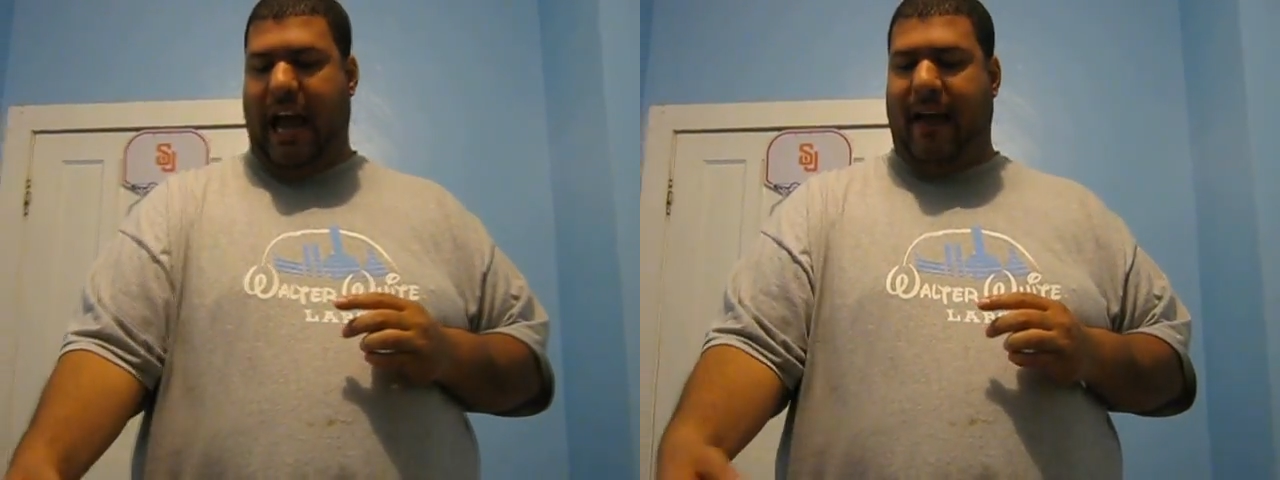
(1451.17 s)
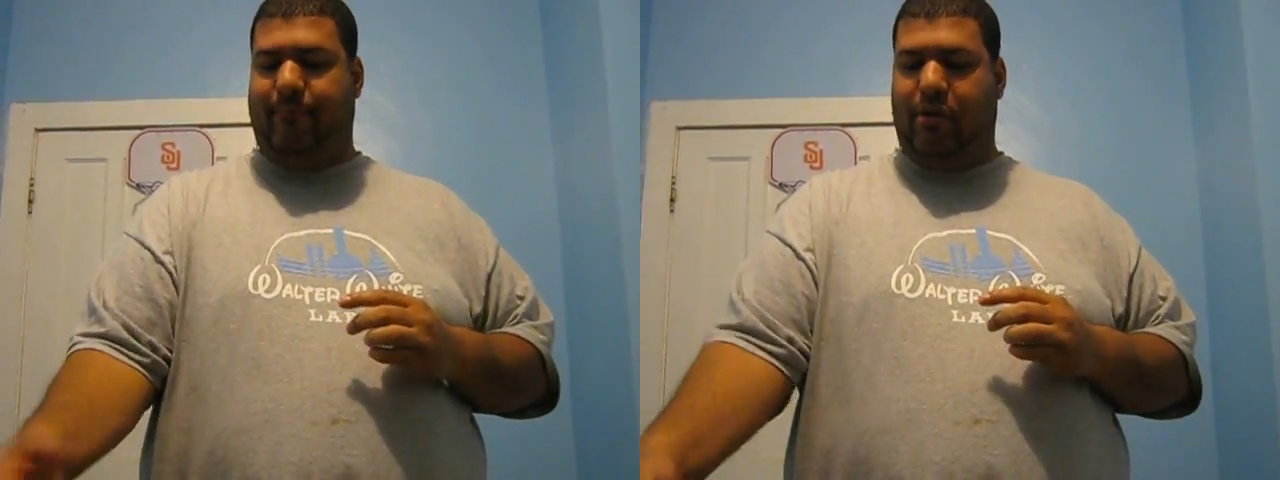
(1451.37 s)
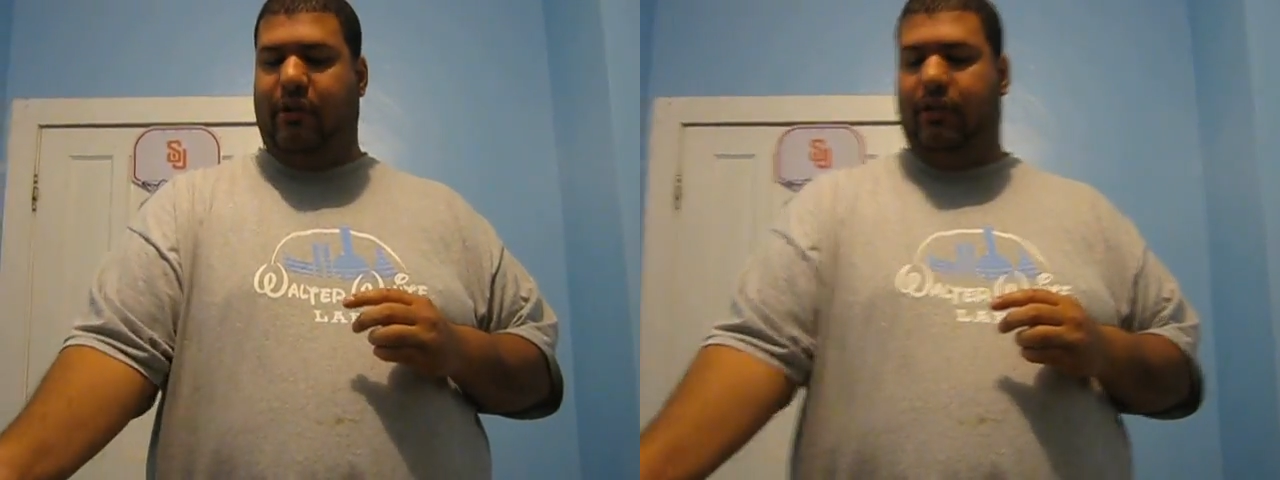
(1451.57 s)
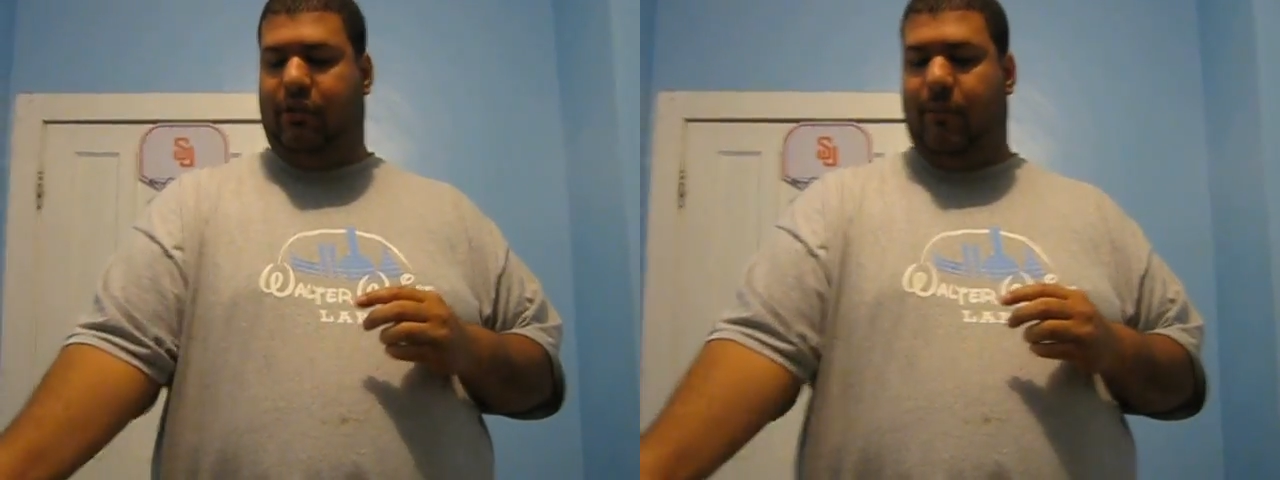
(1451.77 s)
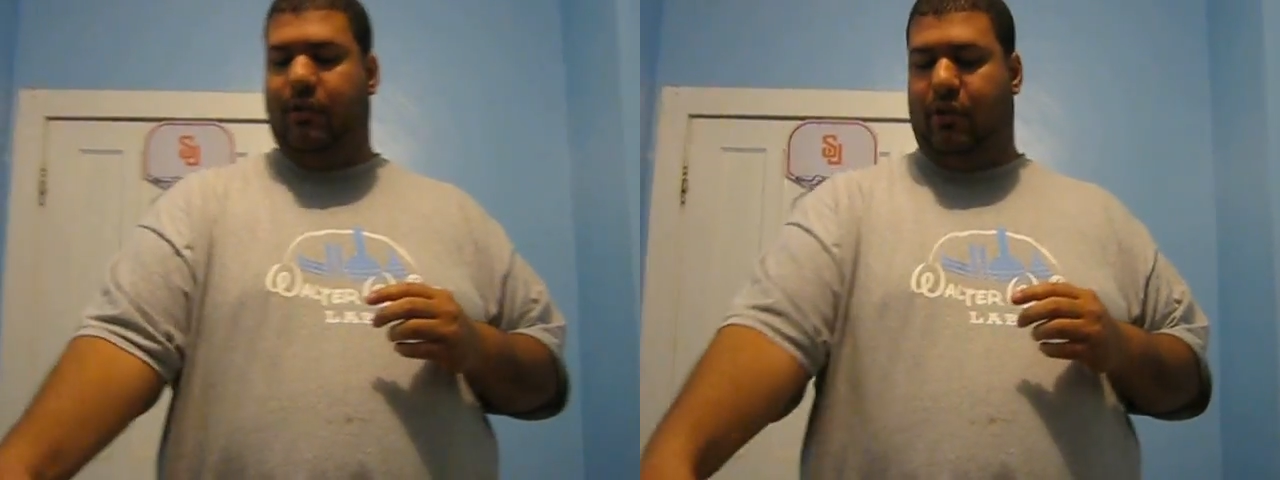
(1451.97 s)
have brung
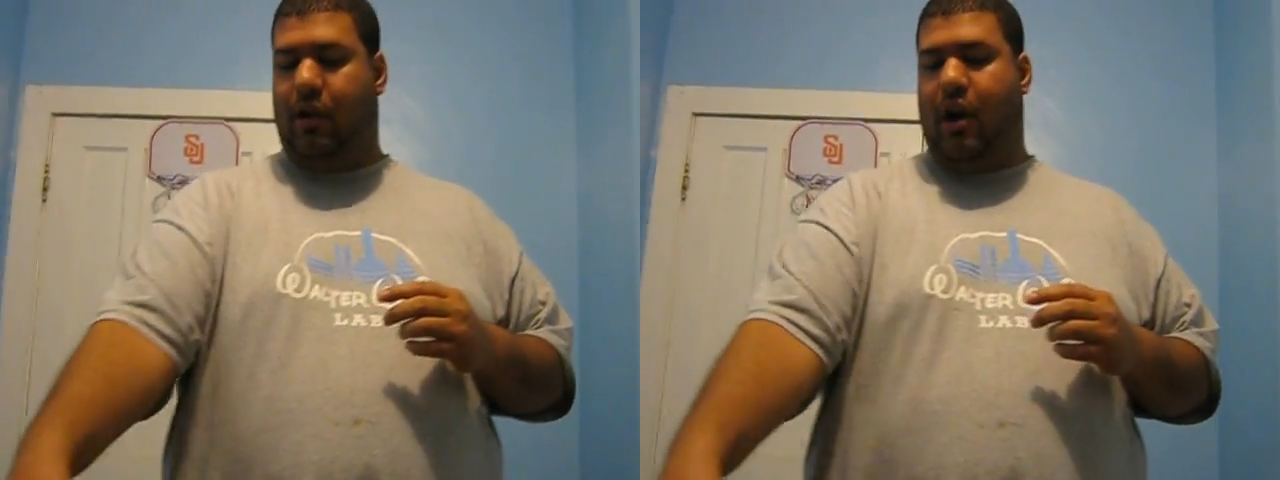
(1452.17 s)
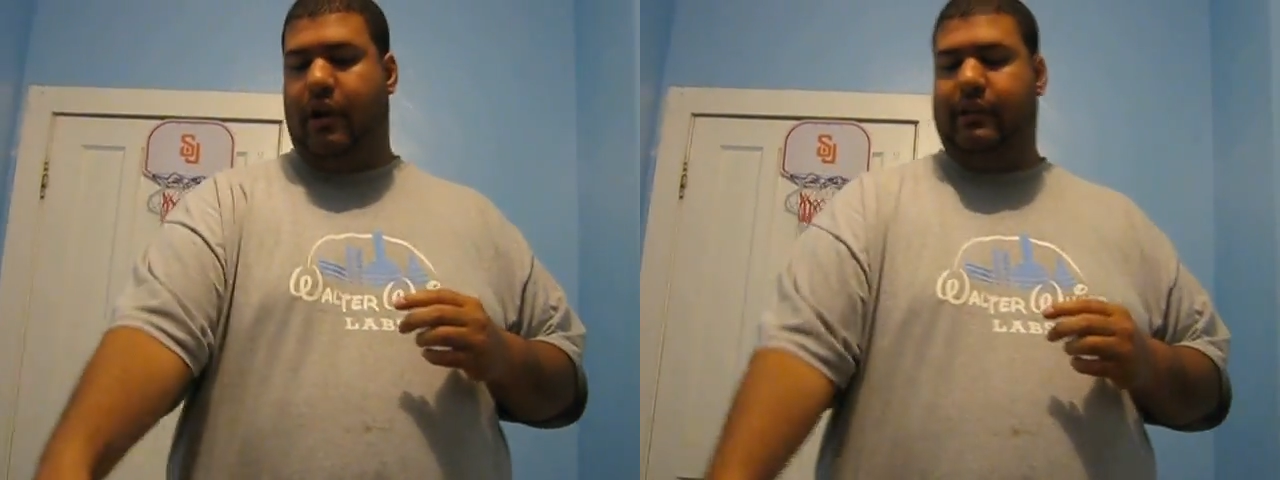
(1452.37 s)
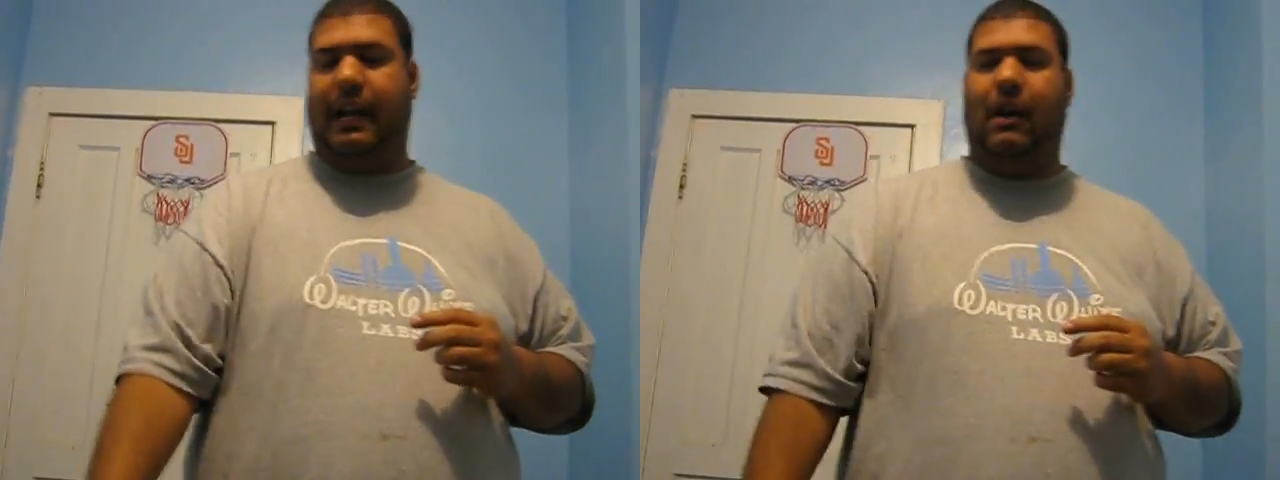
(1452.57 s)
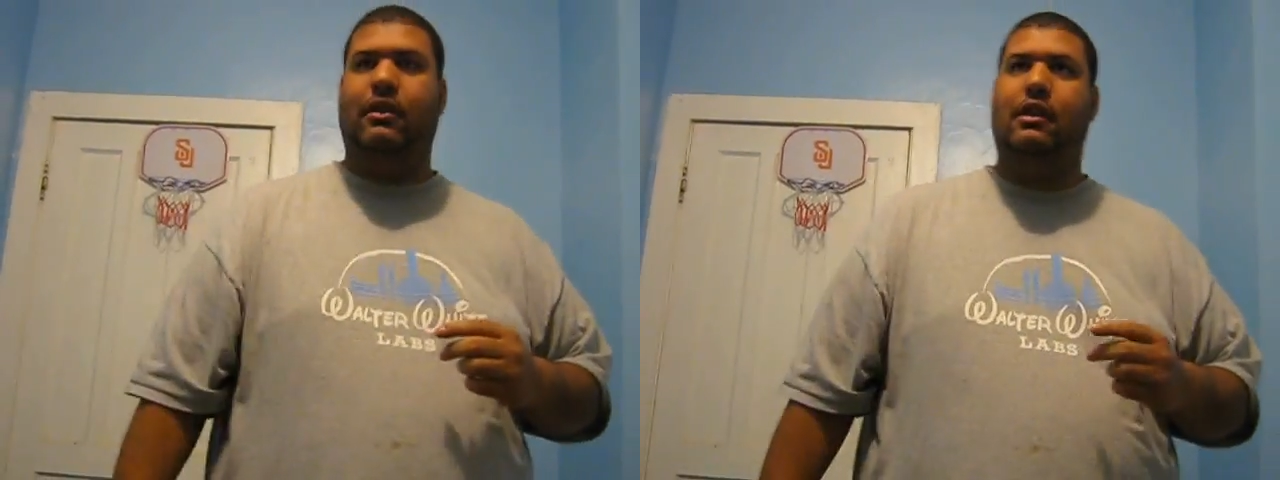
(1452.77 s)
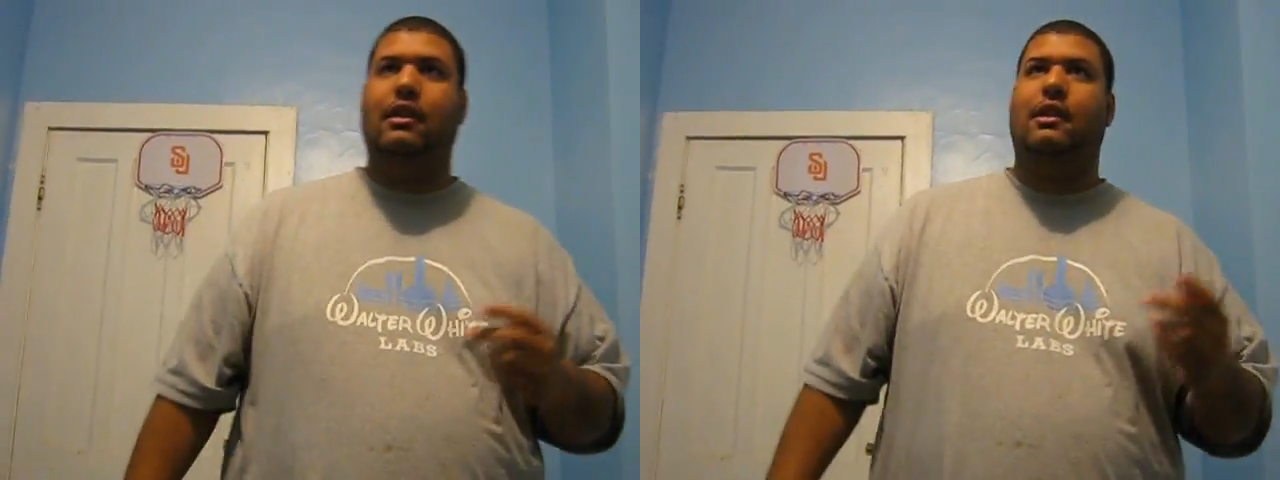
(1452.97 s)
some of those cards out